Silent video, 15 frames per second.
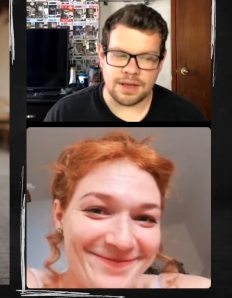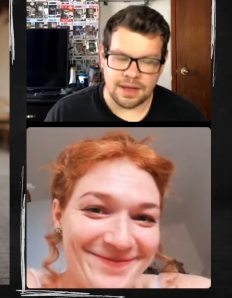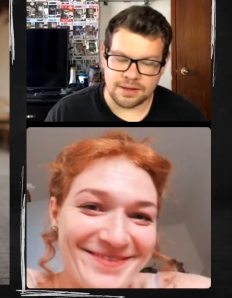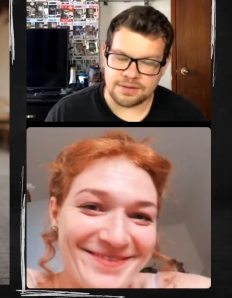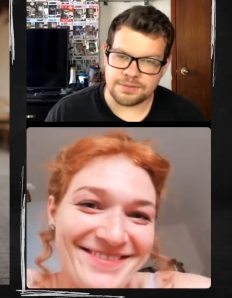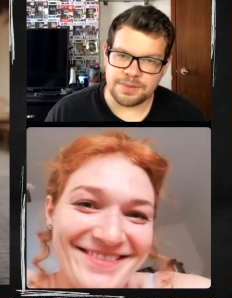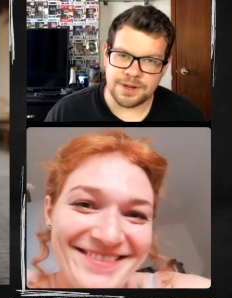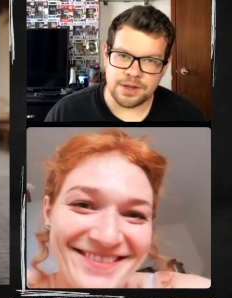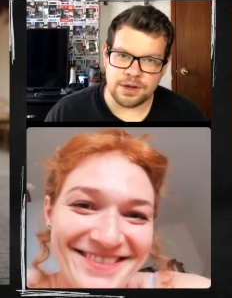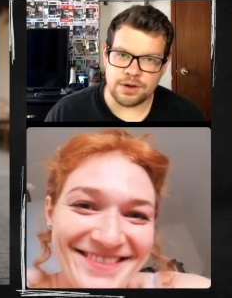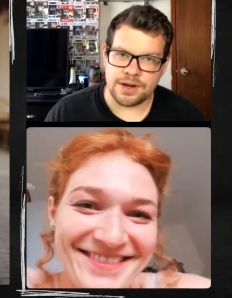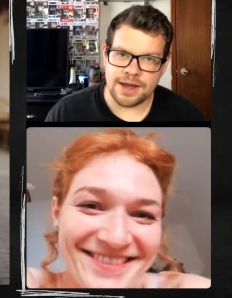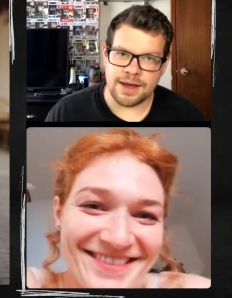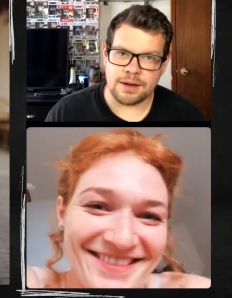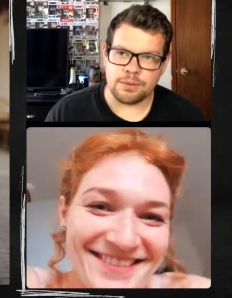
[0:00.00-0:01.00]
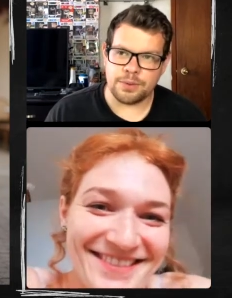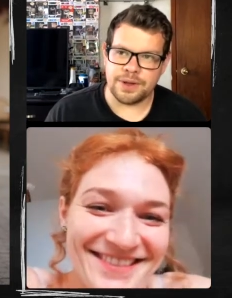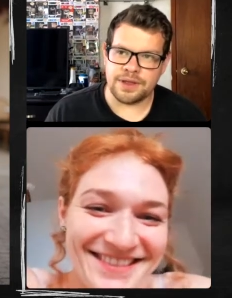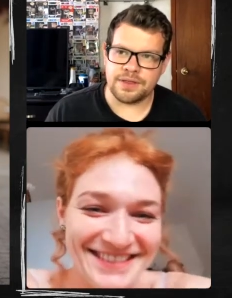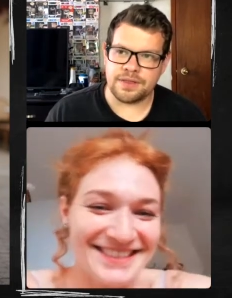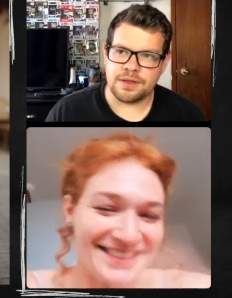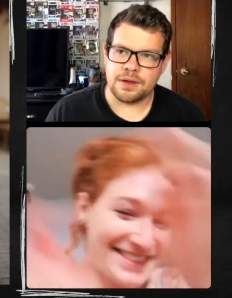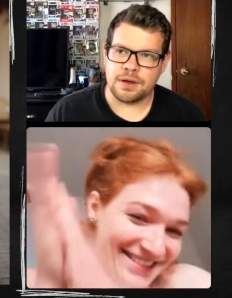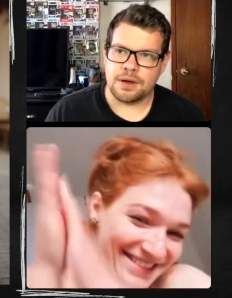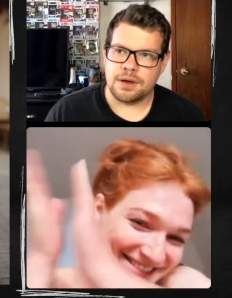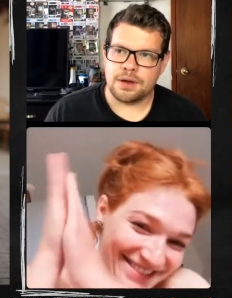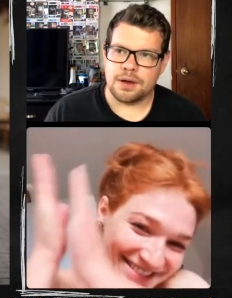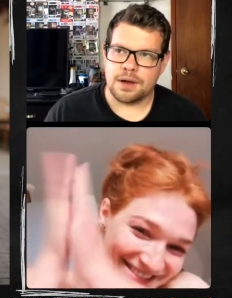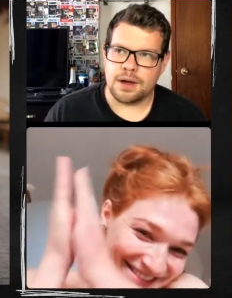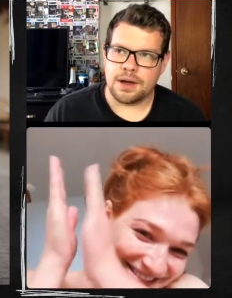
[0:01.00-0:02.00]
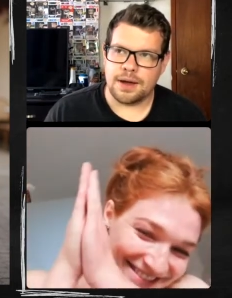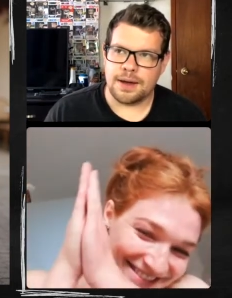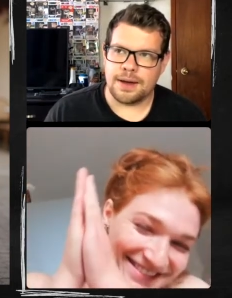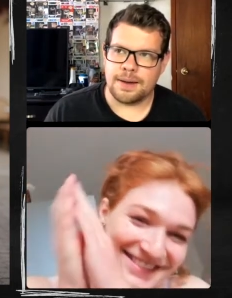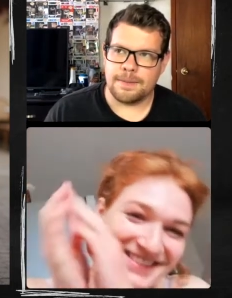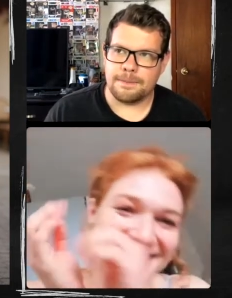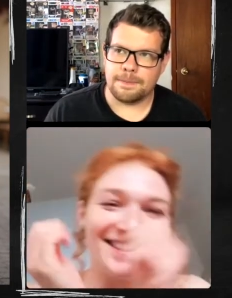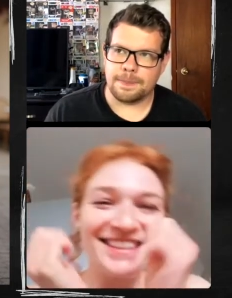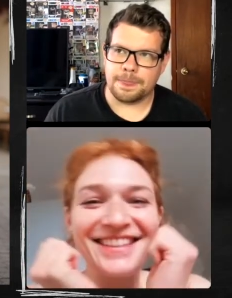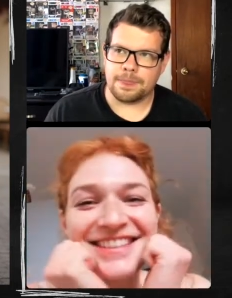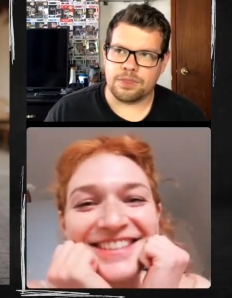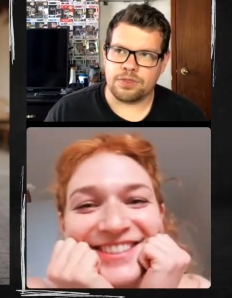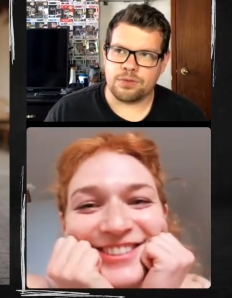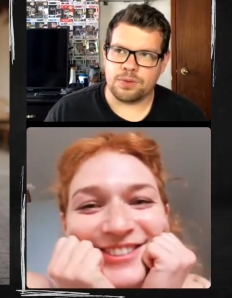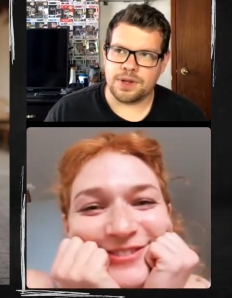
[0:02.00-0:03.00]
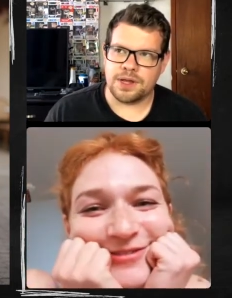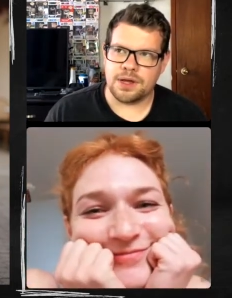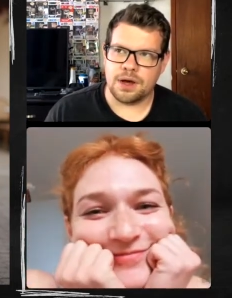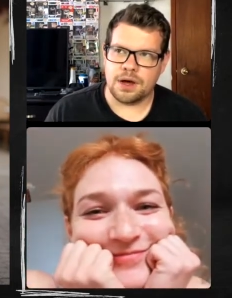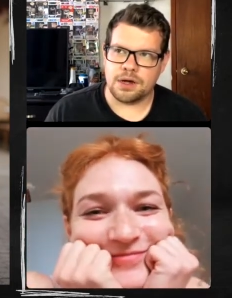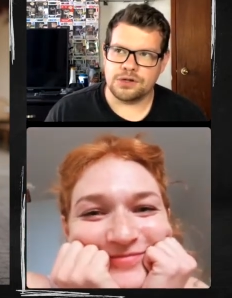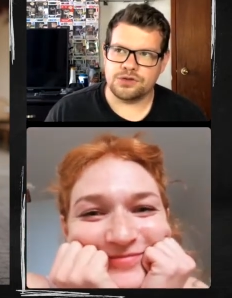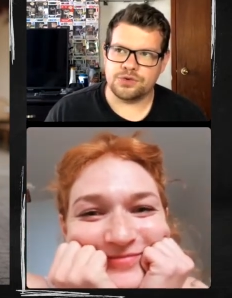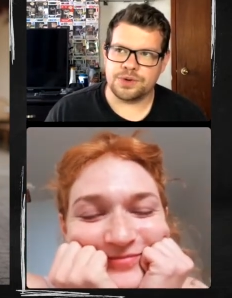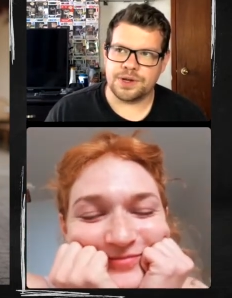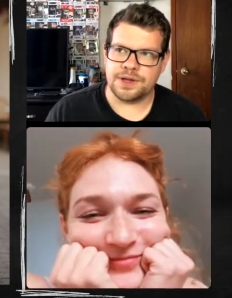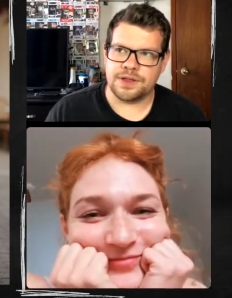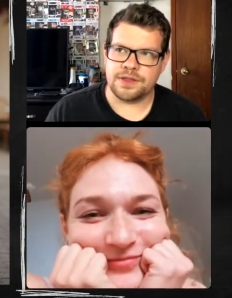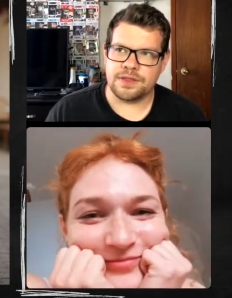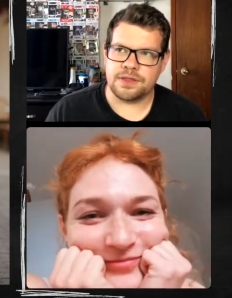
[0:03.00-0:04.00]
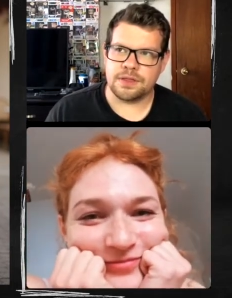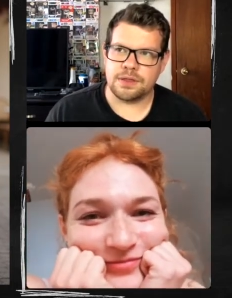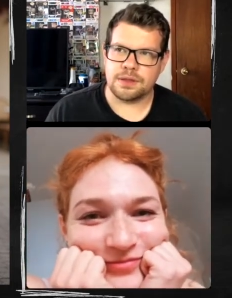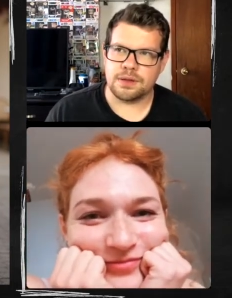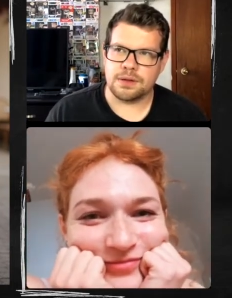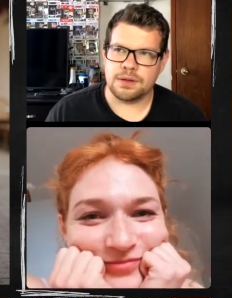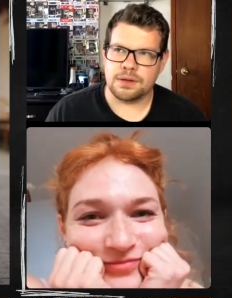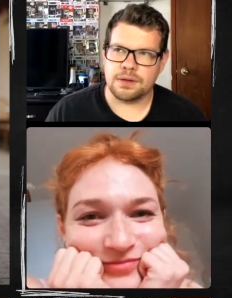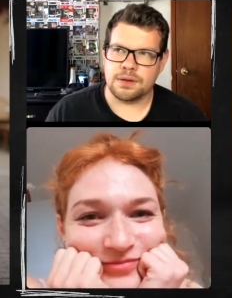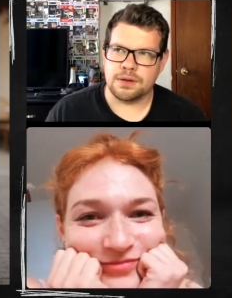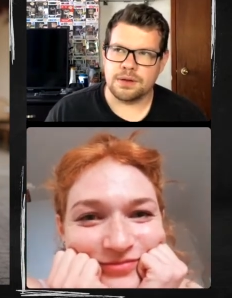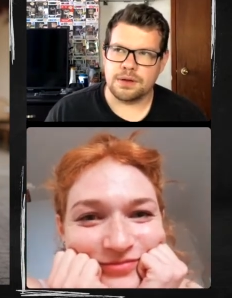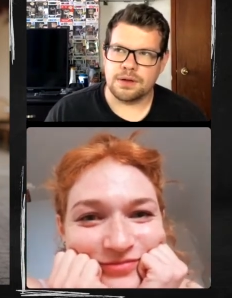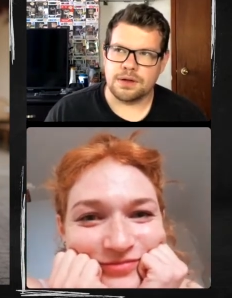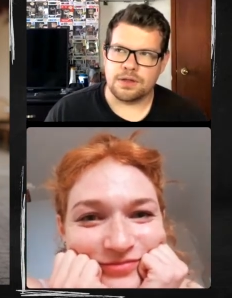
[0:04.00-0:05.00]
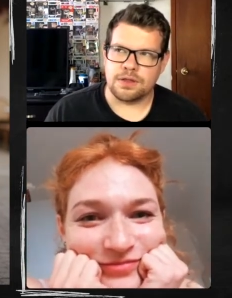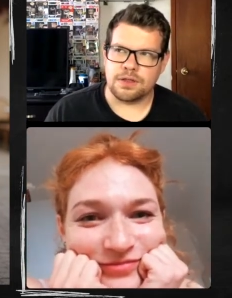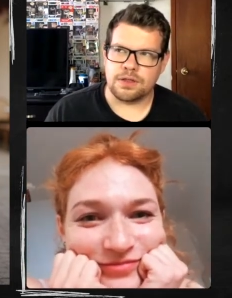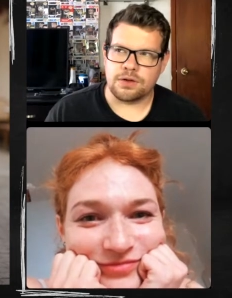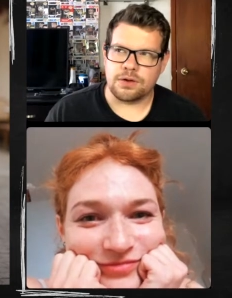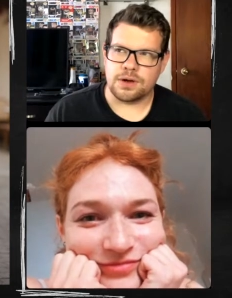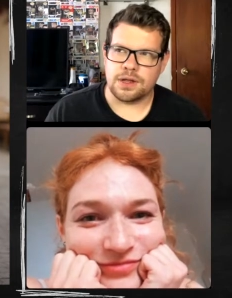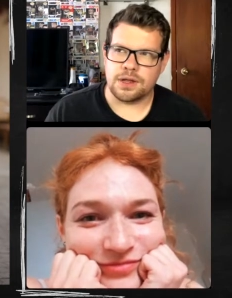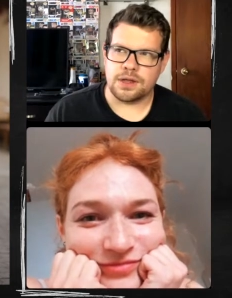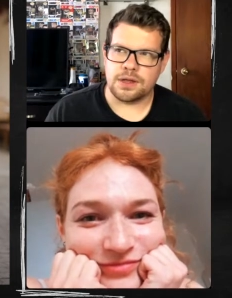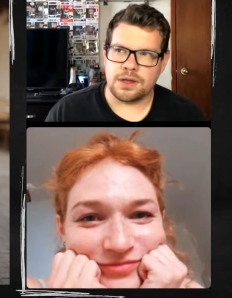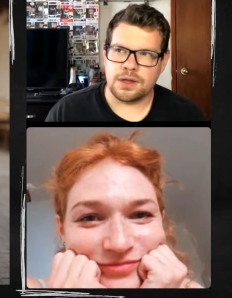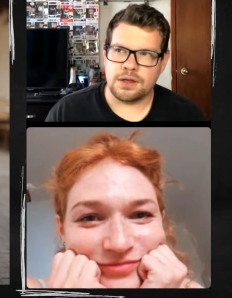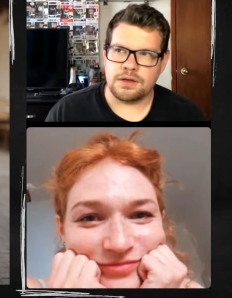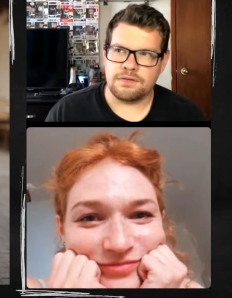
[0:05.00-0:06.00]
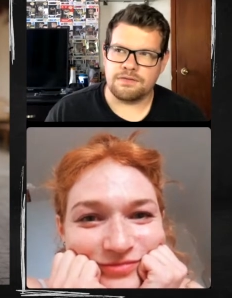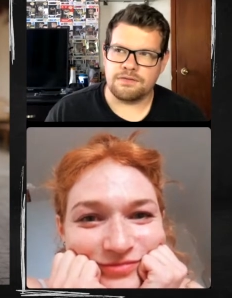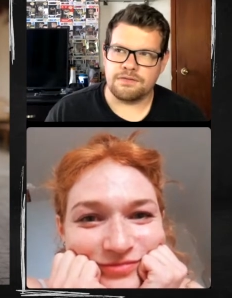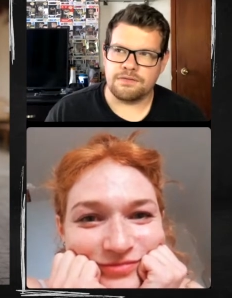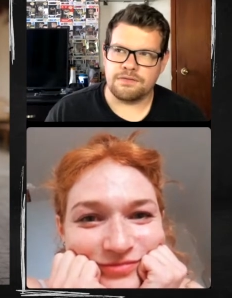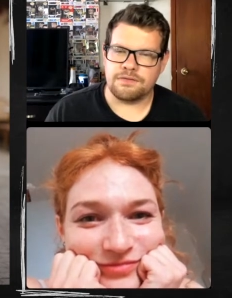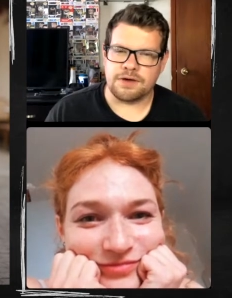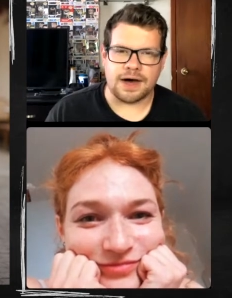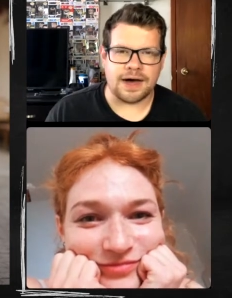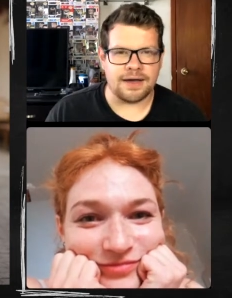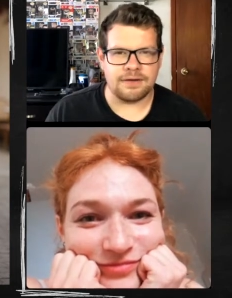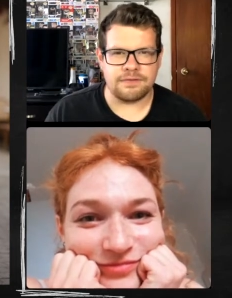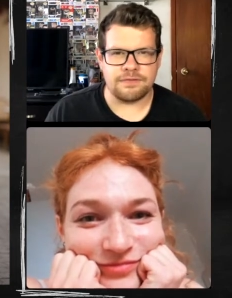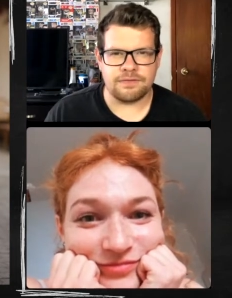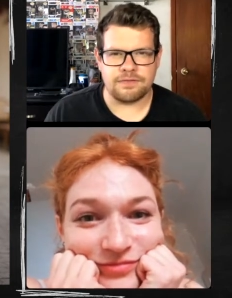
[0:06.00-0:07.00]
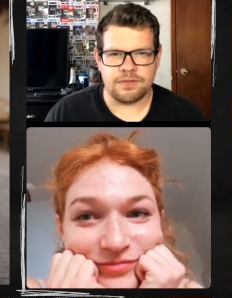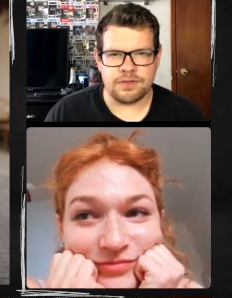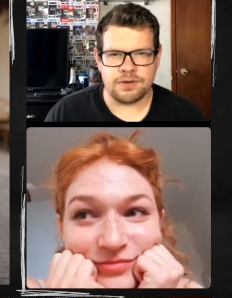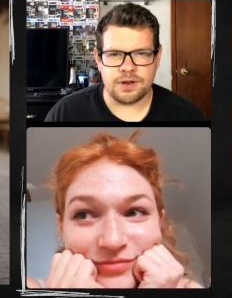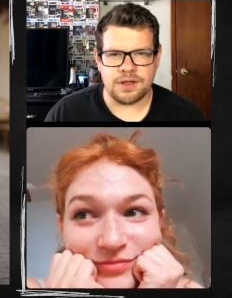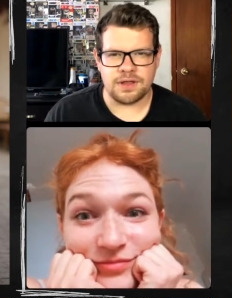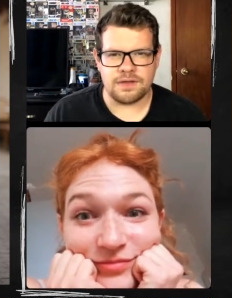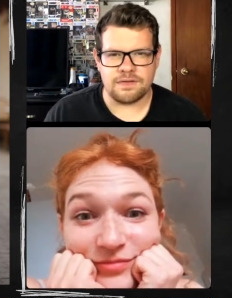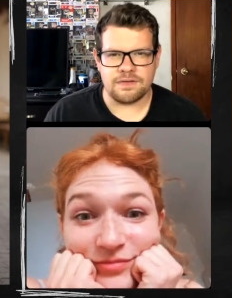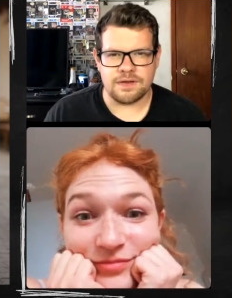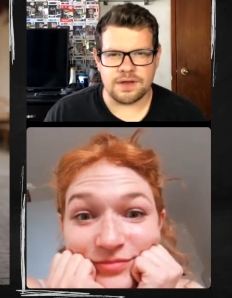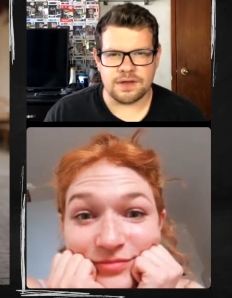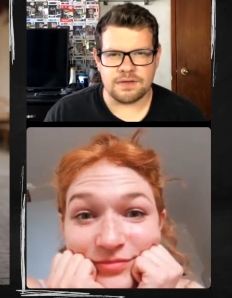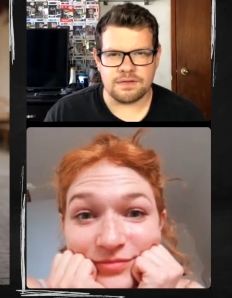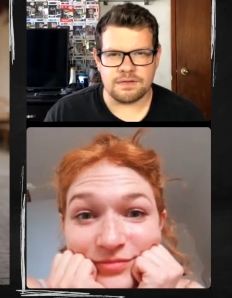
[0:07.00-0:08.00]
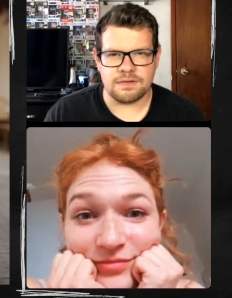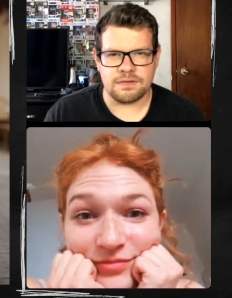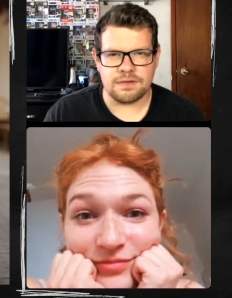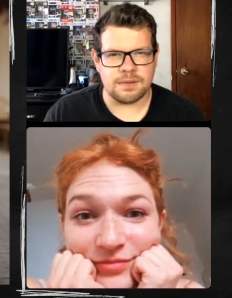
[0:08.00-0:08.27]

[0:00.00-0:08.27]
Speaker 1: you. Yeah, it's been a year now with um, three hundred thirty-five, thirty-six.